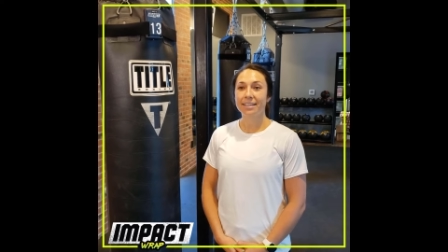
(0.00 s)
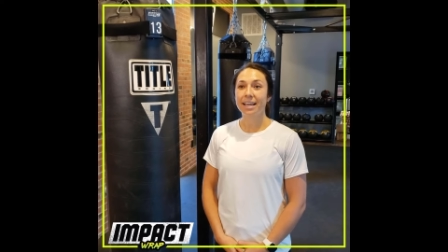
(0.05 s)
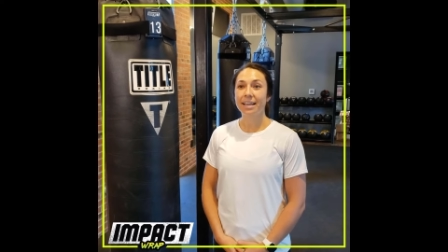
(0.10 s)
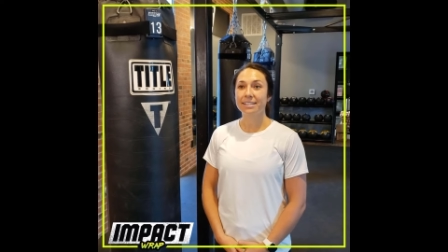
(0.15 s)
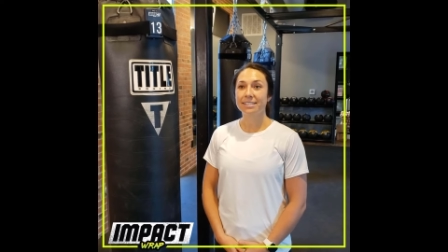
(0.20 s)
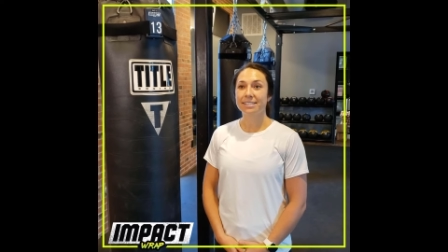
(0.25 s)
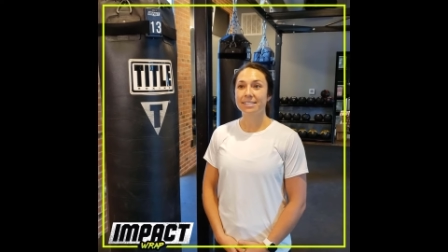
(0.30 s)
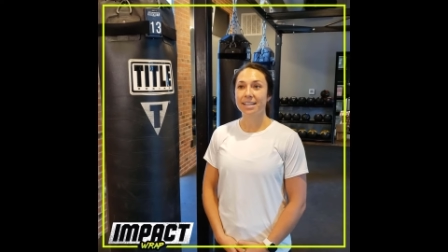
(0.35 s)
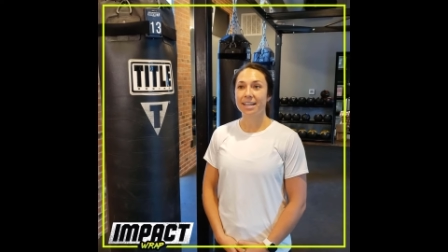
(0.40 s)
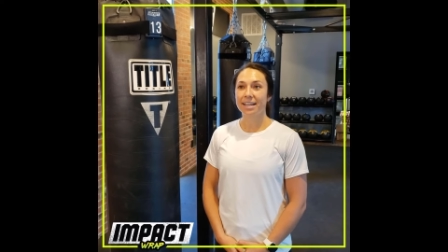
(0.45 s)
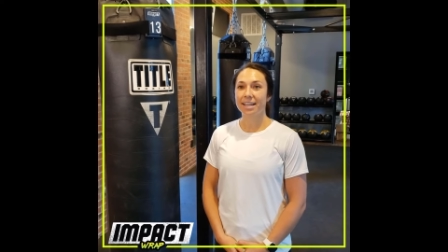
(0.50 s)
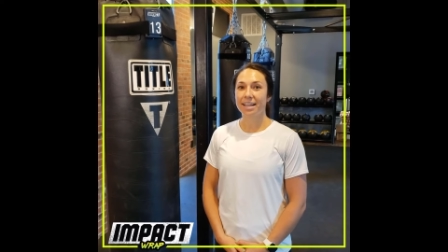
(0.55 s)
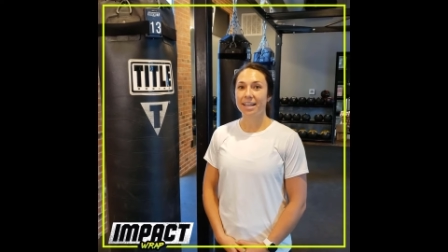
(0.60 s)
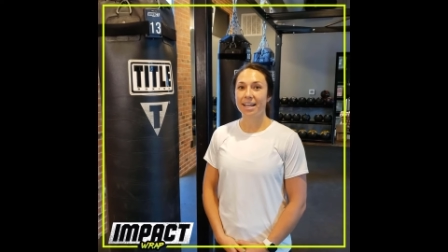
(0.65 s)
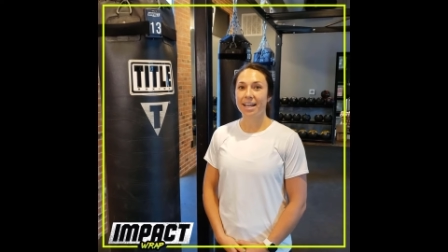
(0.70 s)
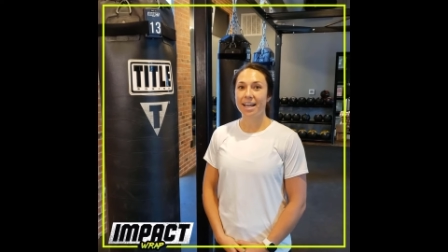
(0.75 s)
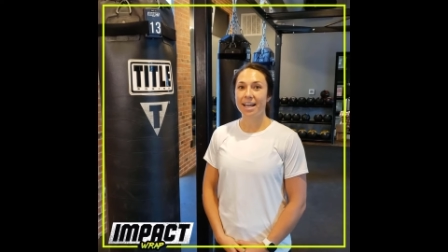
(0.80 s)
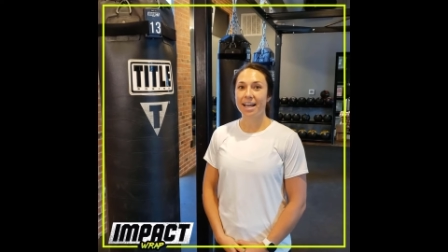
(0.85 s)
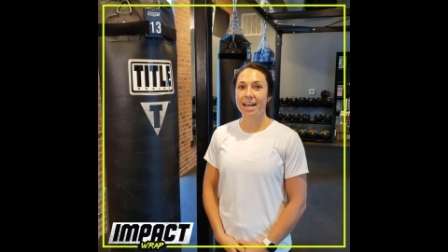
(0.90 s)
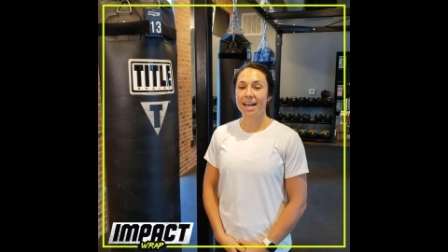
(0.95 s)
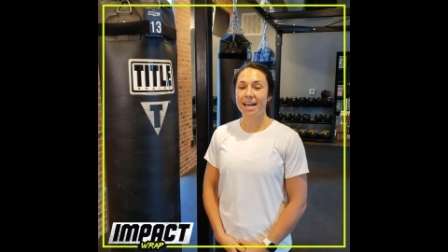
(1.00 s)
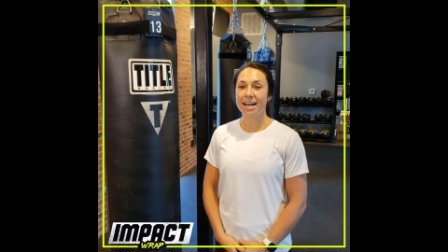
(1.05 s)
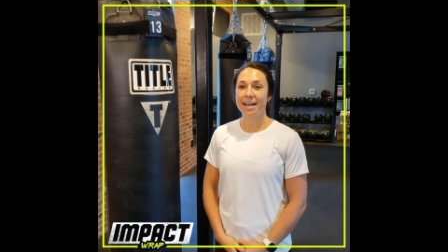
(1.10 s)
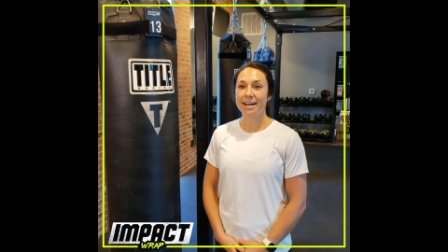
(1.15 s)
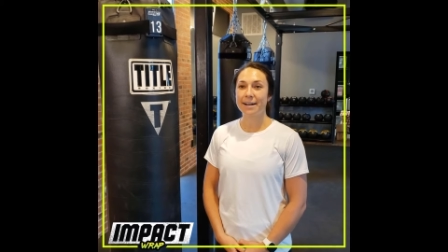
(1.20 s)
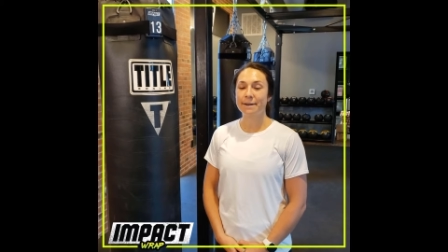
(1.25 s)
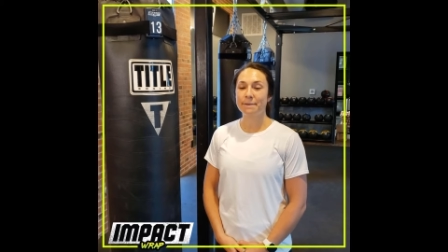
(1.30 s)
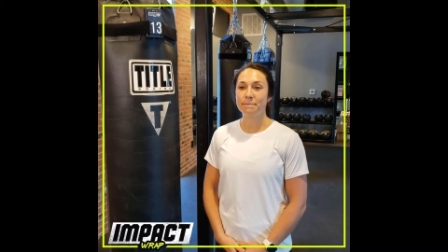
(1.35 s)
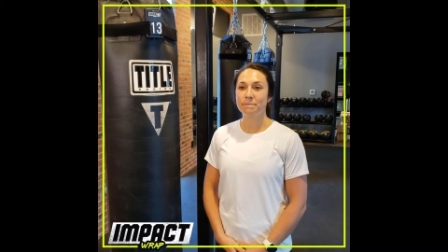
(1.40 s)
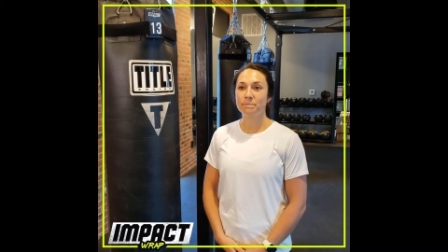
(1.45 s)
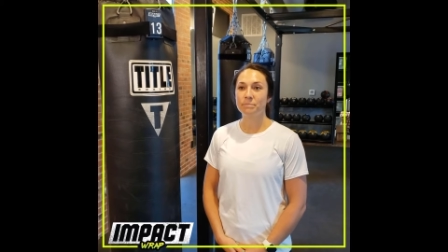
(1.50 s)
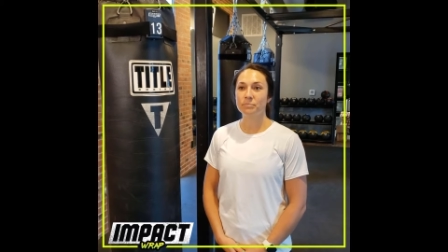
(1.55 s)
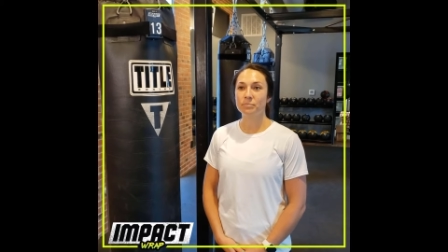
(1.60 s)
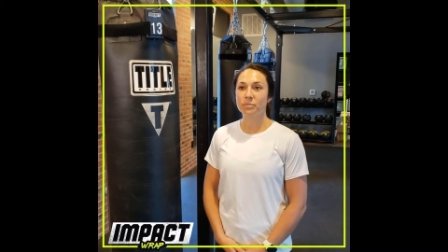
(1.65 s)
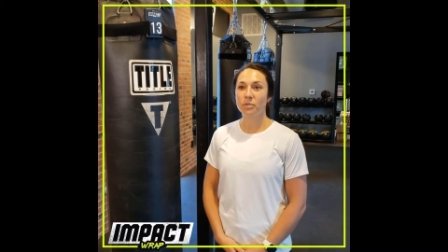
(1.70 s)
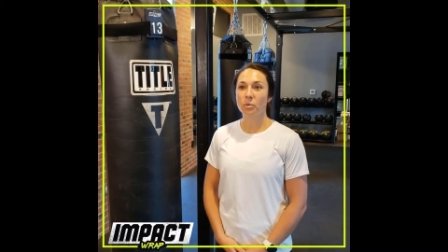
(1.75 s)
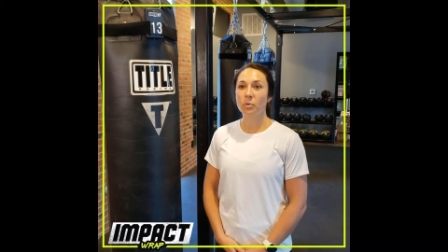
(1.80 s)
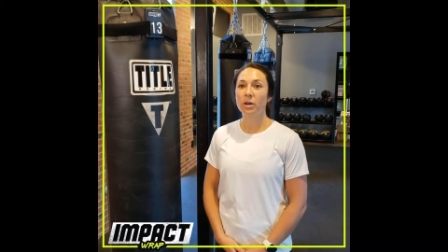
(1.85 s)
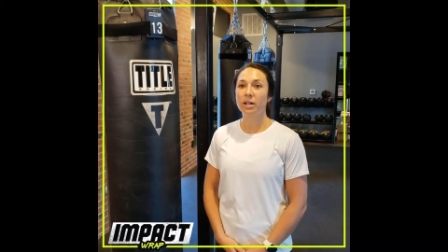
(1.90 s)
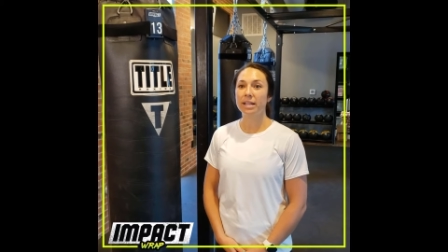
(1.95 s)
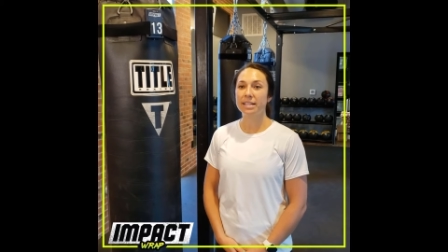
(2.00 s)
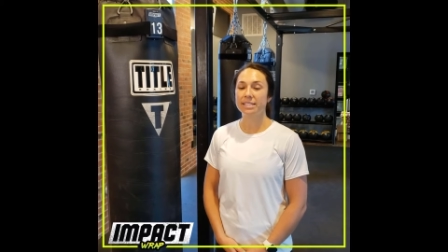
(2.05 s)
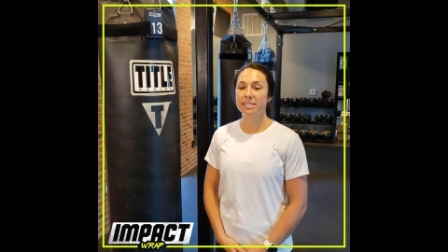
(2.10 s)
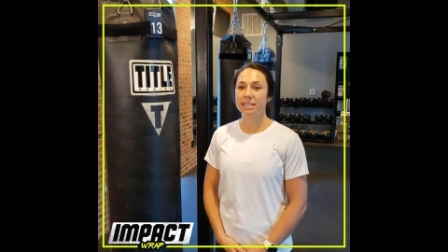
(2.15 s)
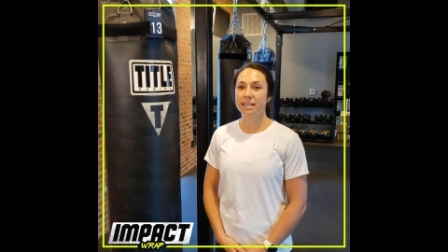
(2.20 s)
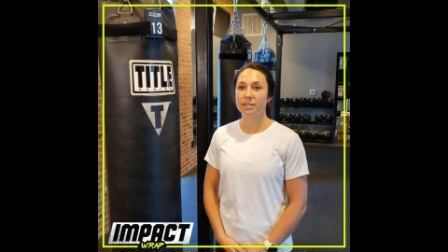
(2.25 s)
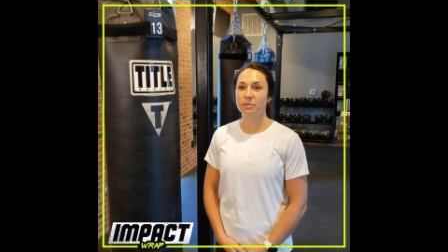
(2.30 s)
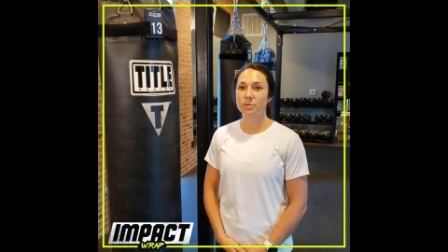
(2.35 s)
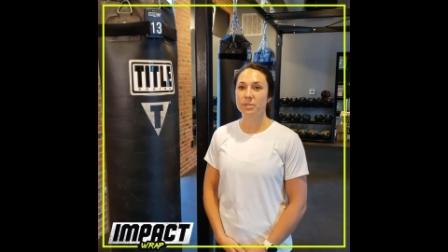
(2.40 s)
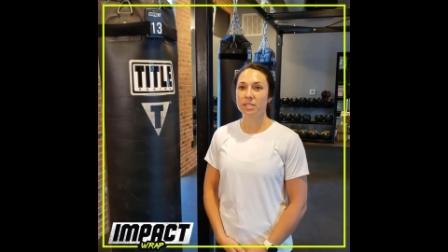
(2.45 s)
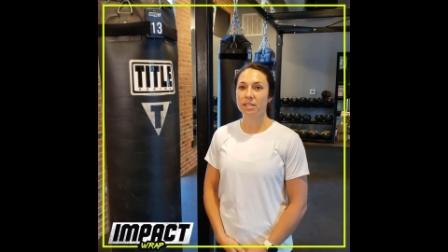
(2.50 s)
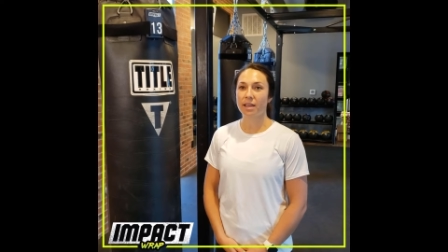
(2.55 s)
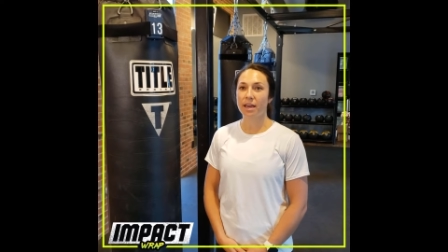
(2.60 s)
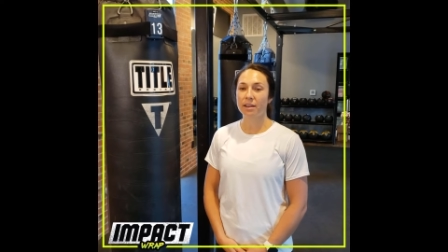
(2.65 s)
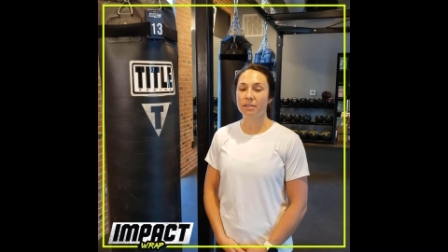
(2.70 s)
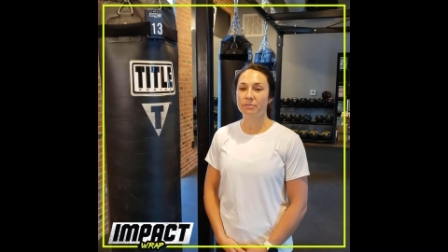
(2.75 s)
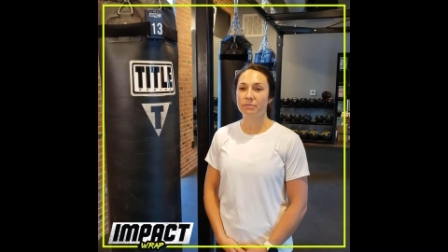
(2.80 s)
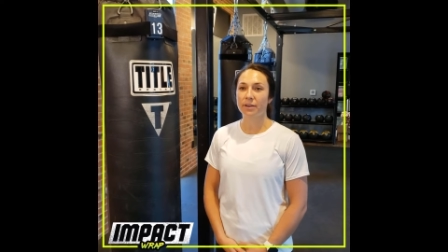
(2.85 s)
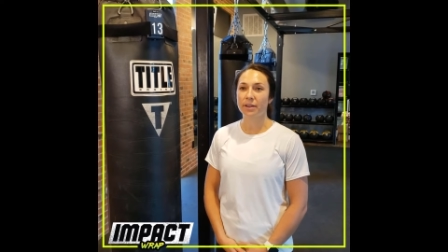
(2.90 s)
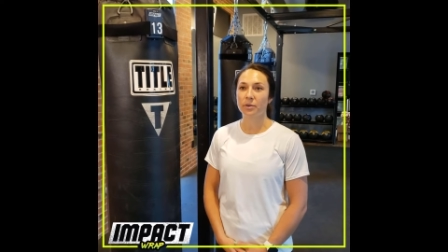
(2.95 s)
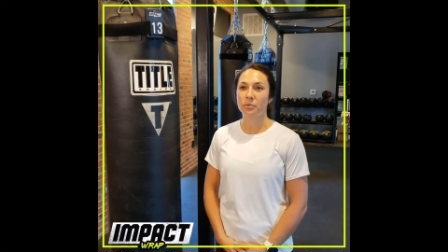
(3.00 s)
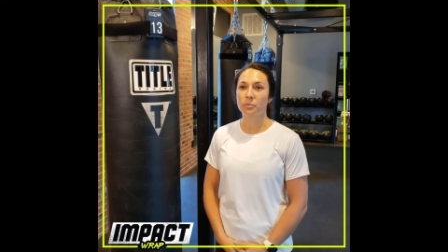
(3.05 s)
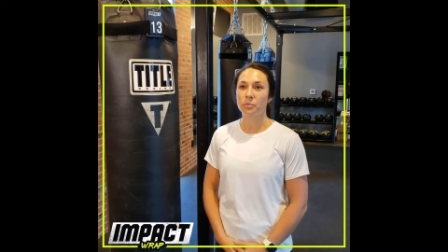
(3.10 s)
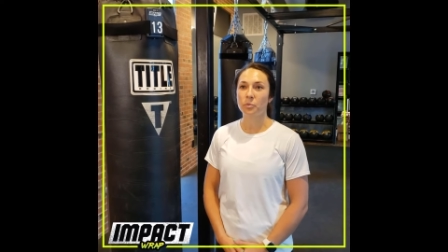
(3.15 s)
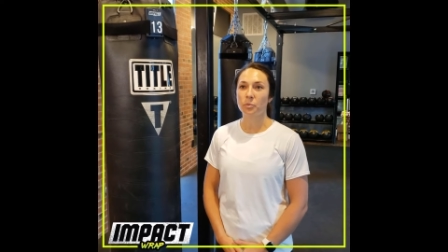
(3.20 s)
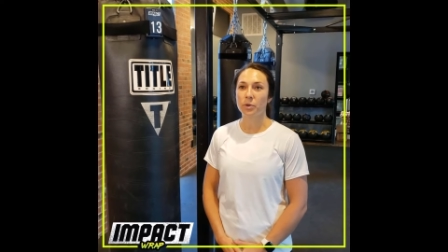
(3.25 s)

What kind yes. of differences? Um, well, it, it was a lot of fun.